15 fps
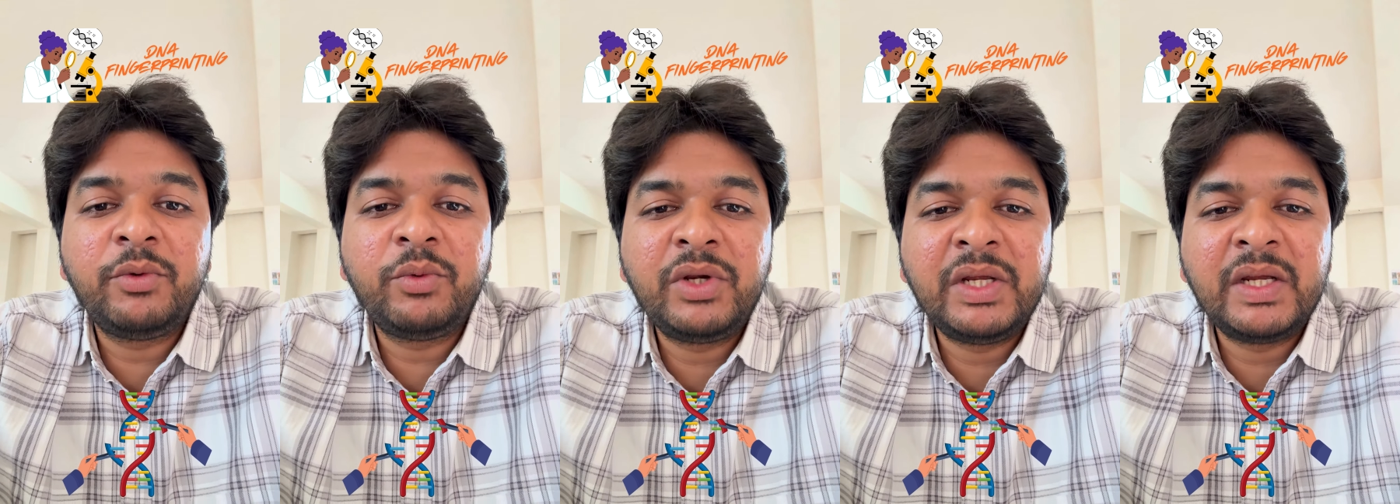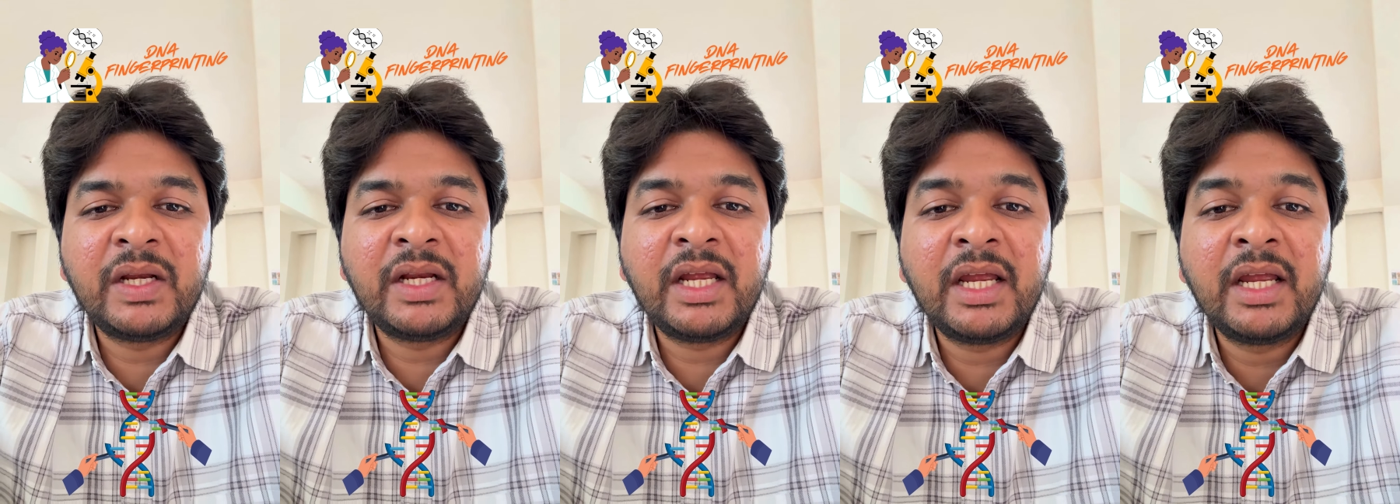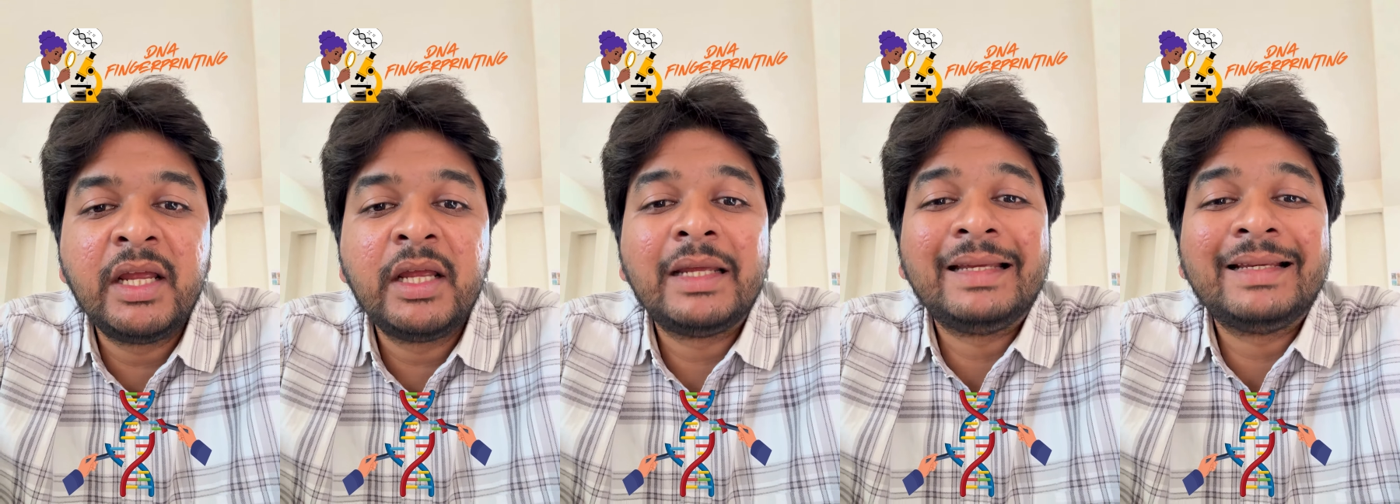
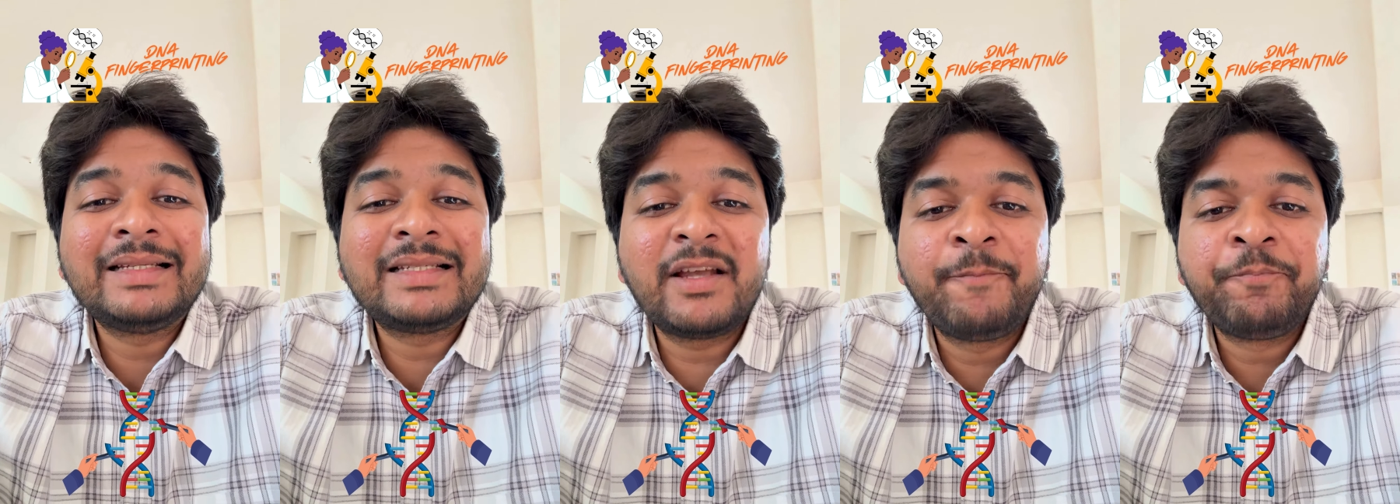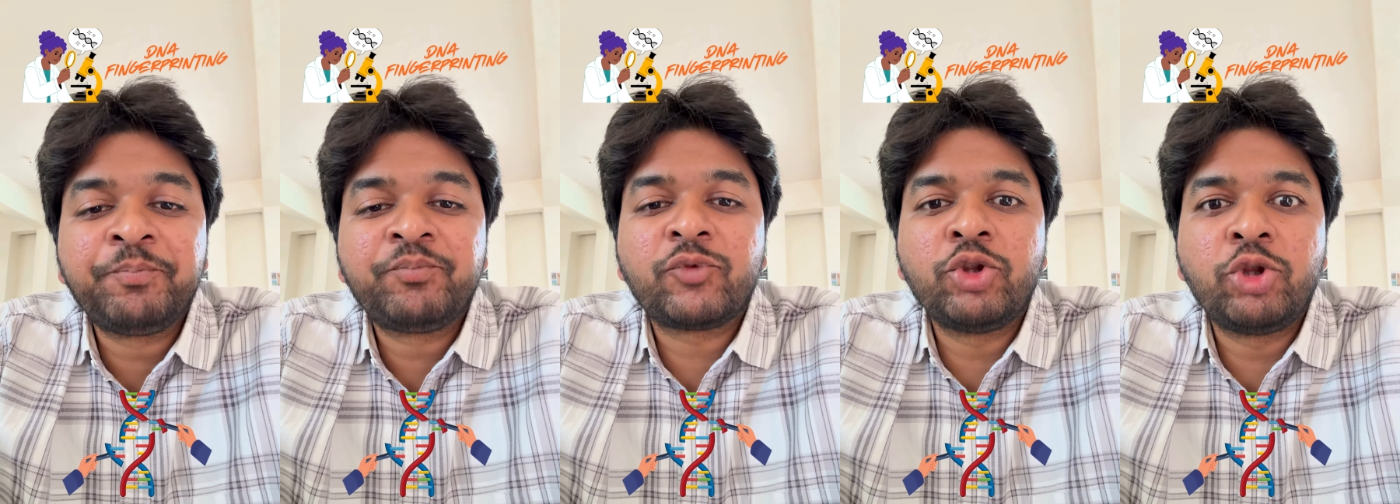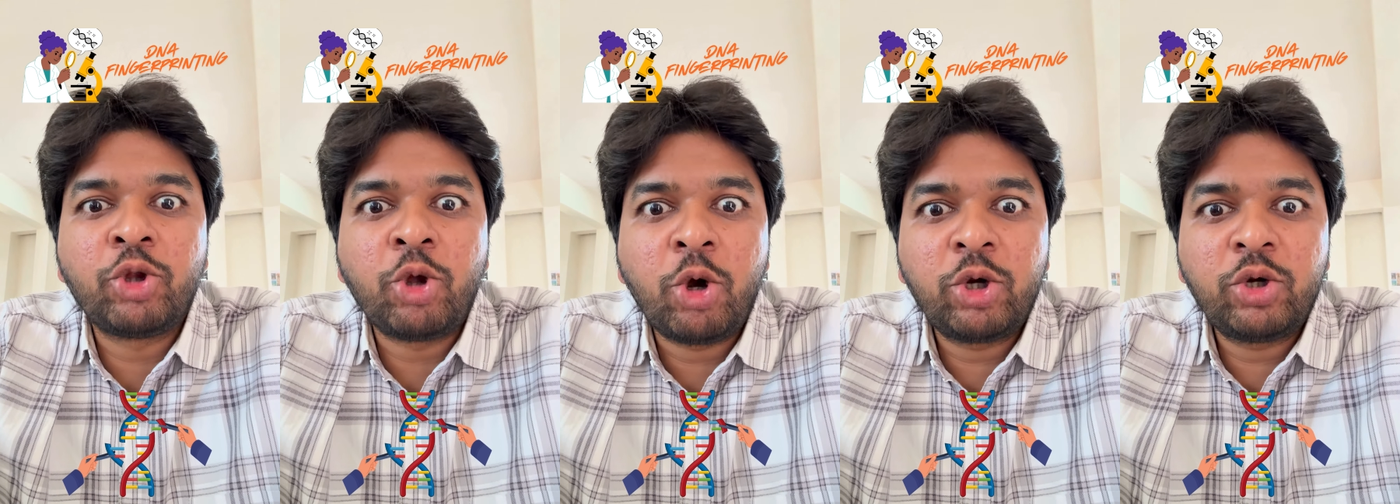DNA is a
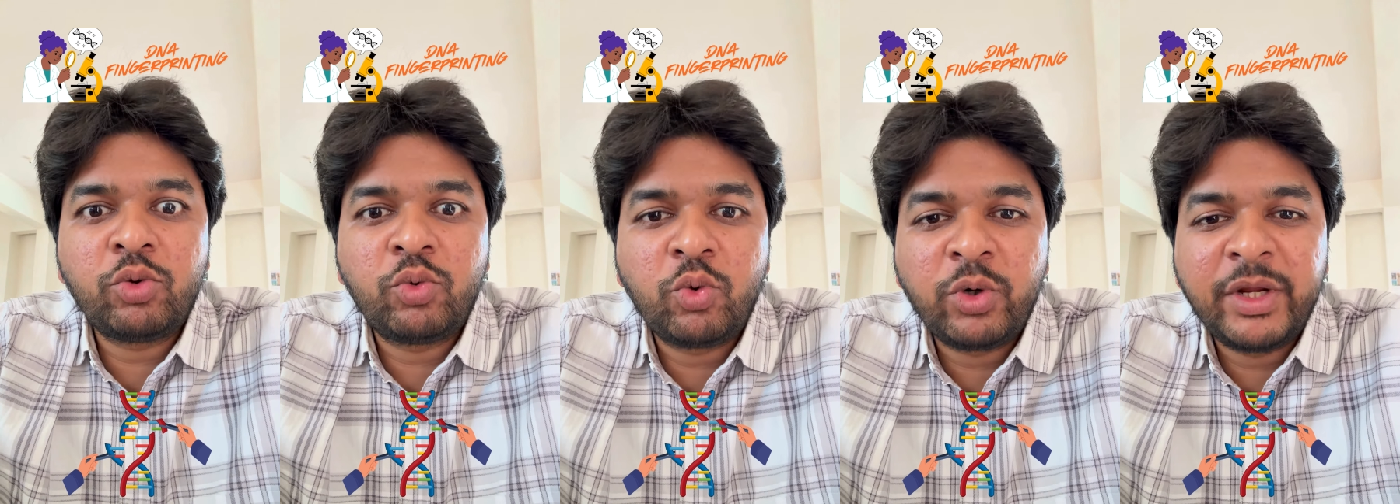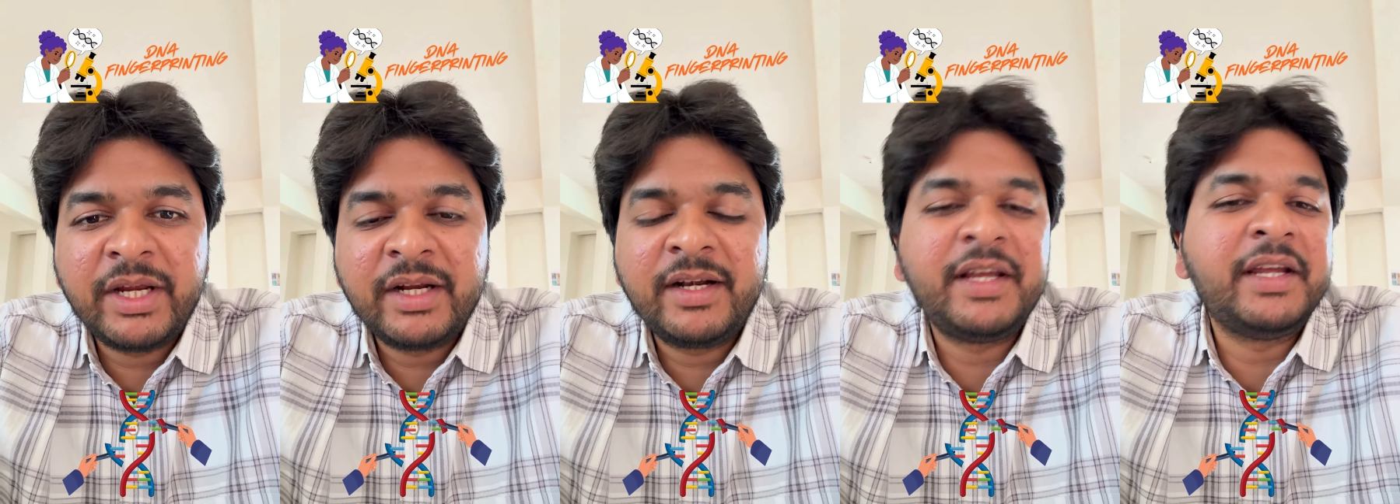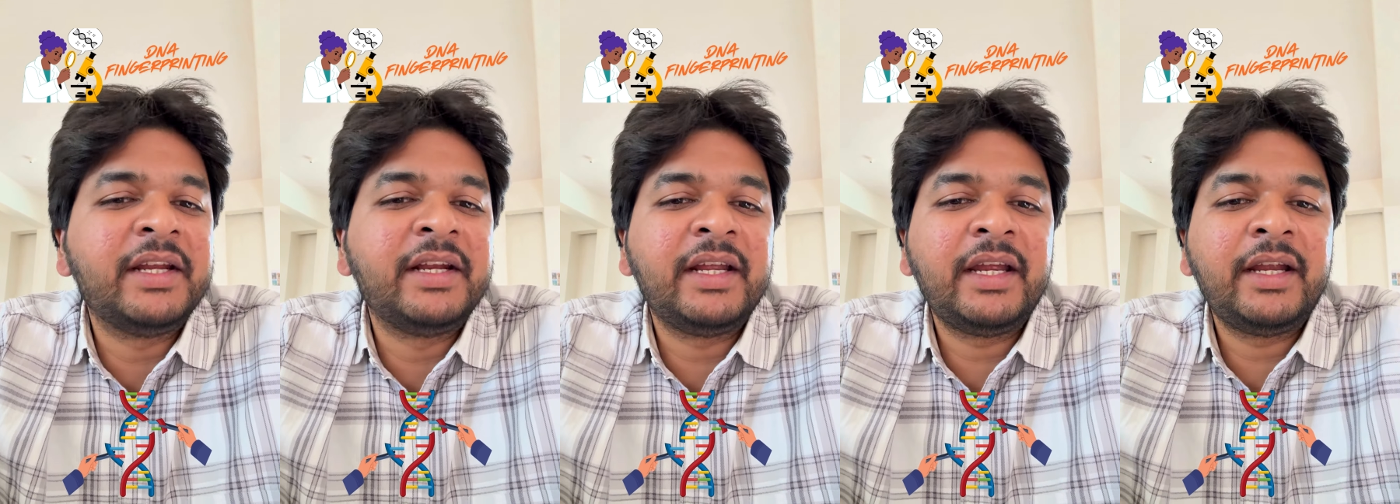non-coding DNA.